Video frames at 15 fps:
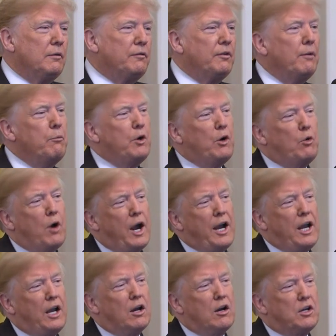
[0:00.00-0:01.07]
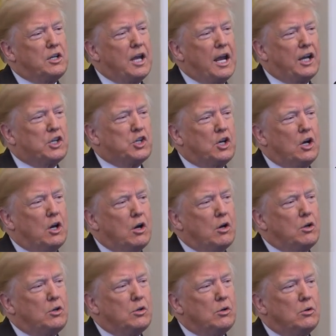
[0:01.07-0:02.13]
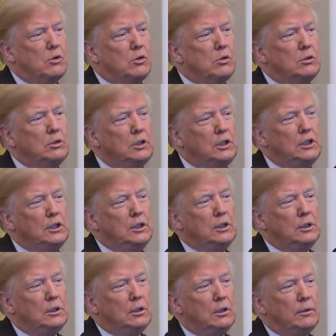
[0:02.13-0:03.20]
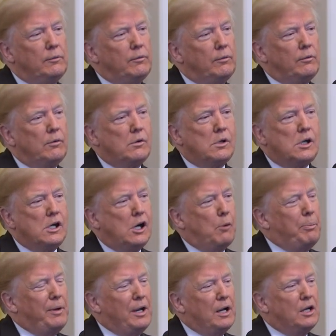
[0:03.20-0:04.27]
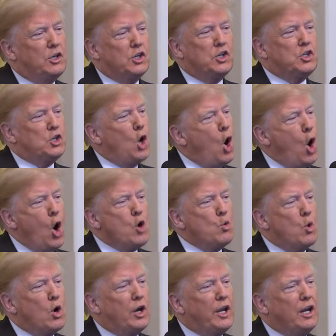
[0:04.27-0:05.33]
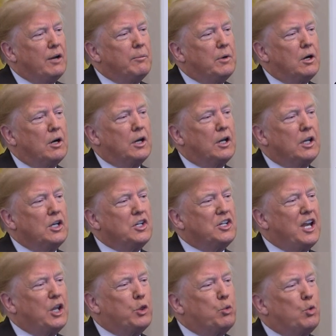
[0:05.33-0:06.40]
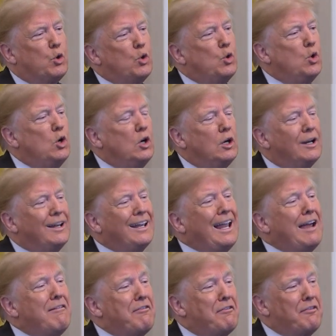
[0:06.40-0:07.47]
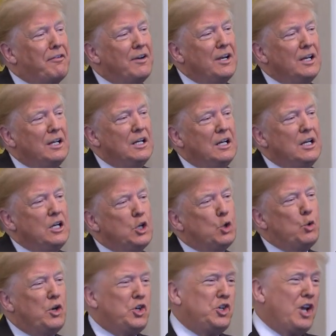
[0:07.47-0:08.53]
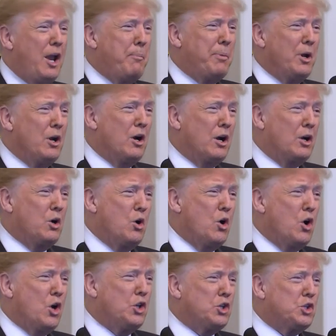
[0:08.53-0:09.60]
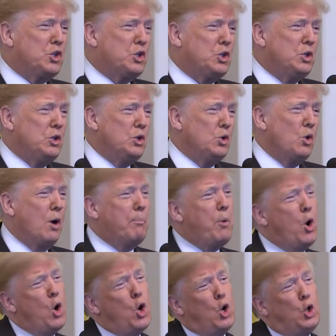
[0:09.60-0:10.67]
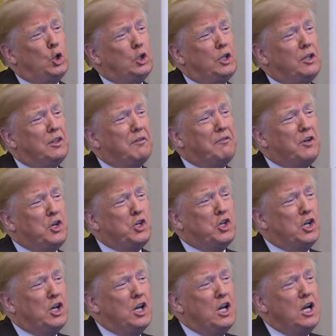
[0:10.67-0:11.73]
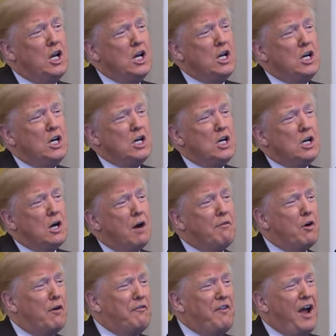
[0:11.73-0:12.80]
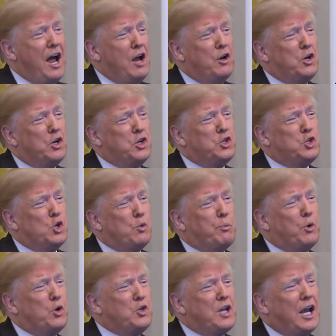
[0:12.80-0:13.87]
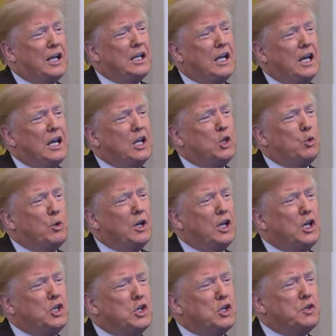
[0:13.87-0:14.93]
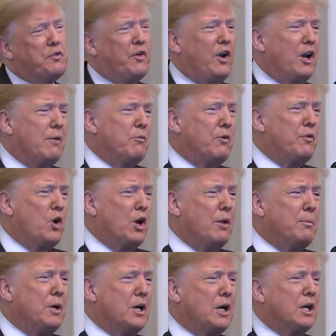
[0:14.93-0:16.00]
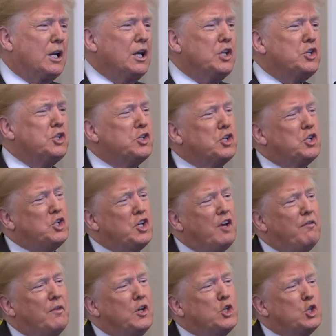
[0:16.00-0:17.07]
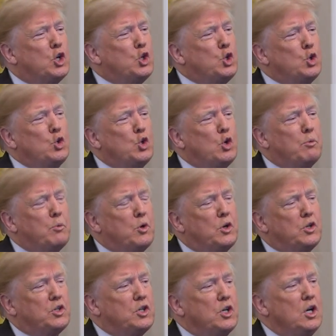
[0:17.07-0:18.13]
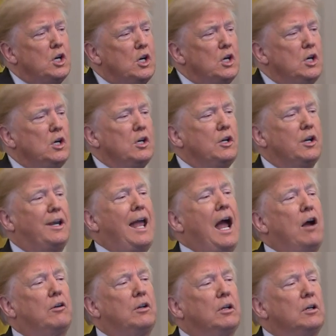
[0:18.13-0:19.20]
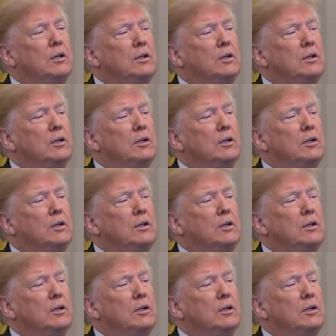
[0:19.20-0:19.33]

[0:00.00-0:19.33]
From rewriting our tax code to helping just hardworking Americans get through life to reshaping our courts, to uphold the vision of our founders, to protecting the religious freedom of all Americans. His achievements are too numerous to count.